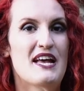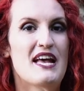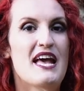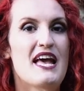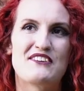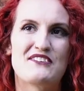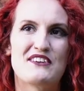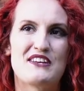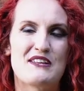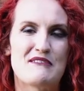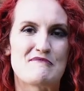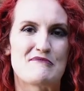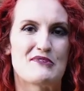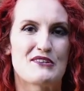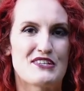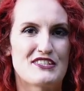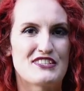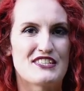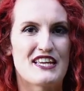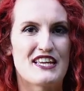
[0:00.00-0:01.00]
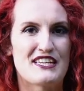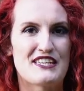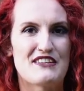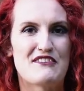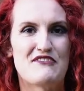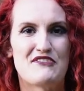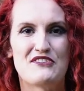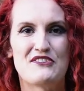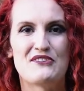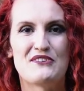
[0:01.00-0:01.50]
I really appreciate
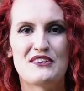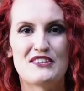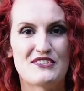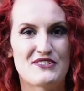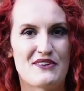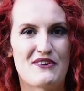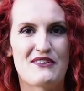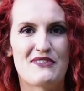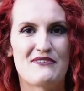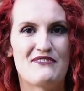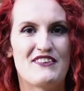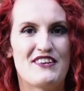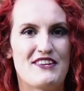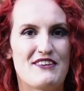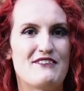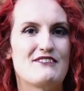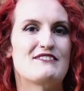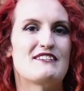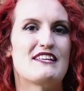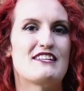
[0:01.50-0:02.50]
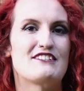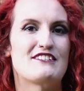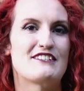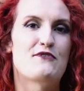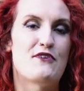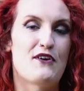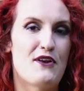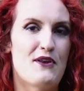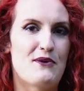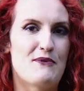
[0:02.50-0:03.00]
if you enjoy the videos and just
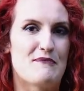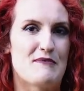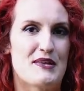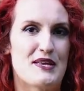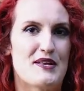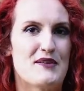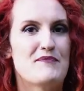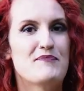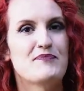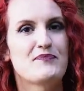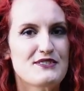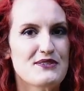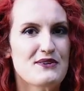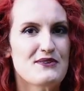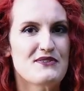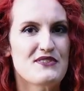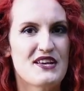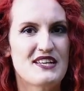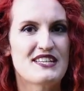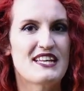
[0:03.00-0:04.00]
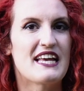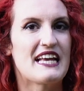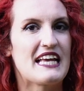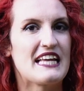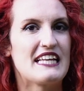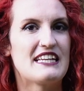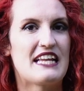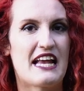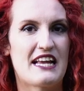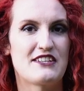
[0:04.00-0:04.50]
follow me so that I
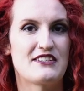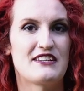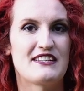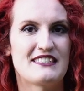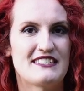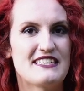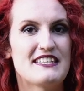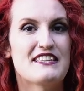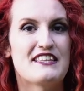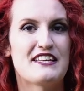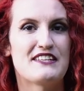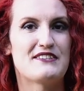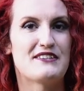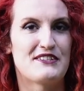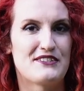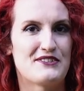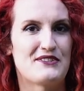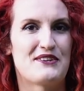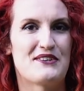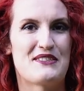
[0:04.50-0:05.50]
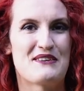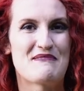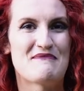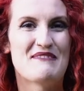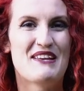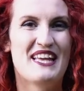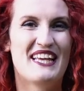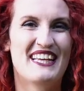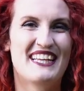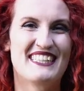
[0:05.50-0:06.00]
can actually see that you enjoy them.
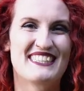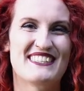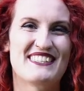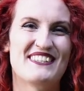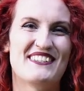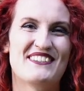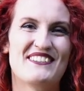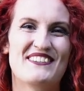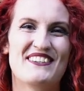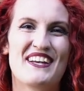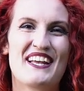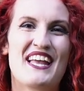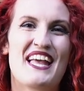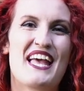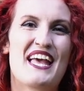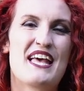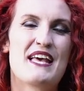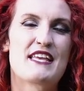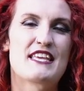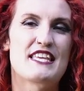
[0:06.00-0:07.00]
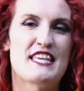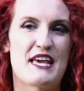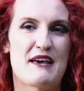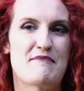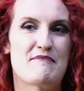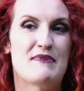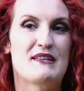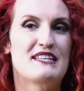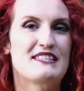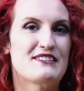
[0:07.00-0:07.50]
So yeah,
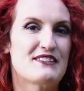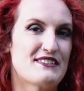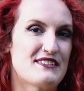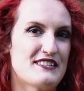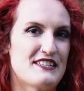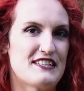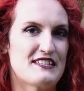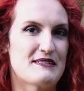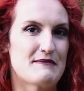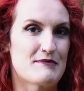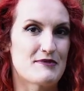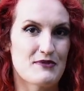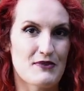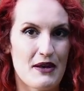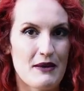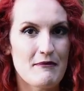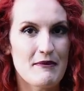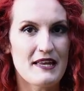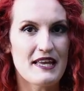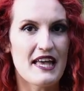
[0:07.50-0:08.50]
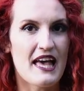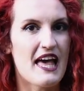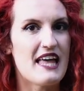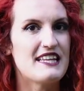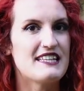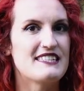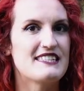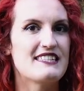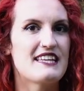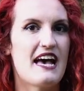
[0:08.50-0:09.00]
please consider subscribing,
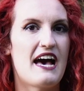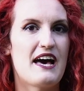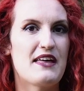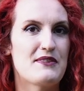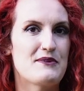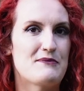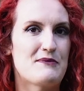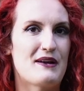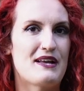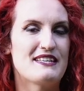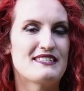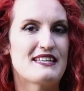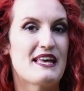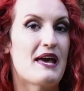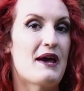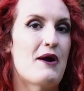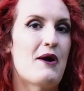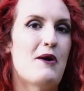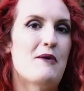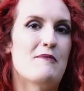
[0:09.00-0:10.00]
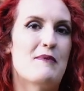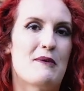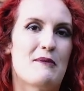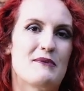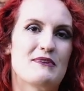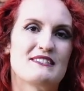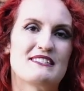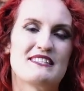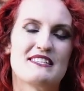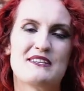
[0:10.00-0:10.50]
and otherwise I hope I will
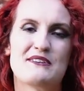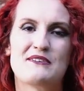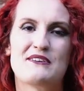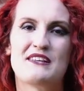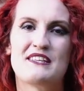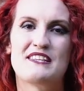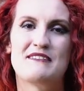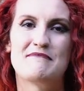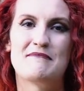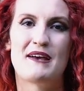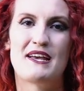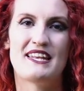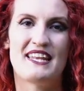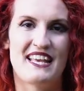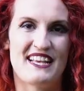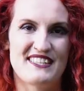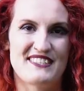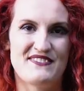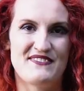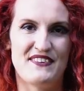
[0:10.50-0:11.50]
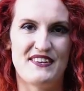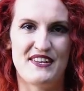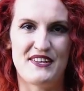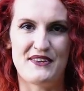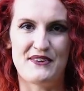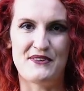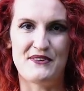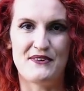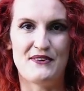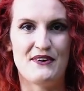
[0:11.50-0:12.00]
see you in my next
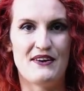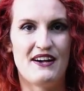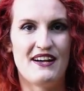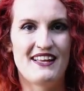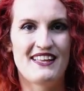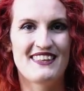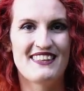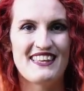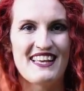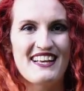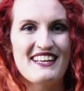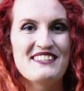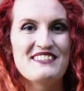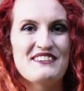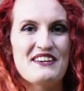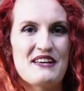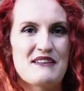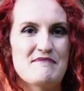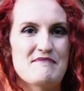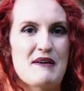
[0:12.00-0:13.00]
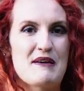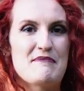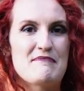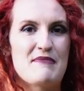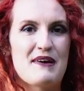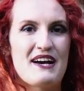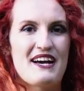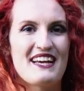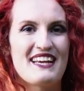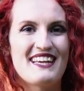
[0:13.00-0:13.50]
video. Thank you and bye
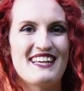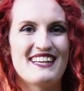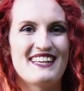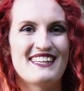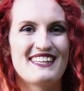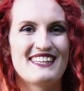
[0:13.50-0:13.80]
bye.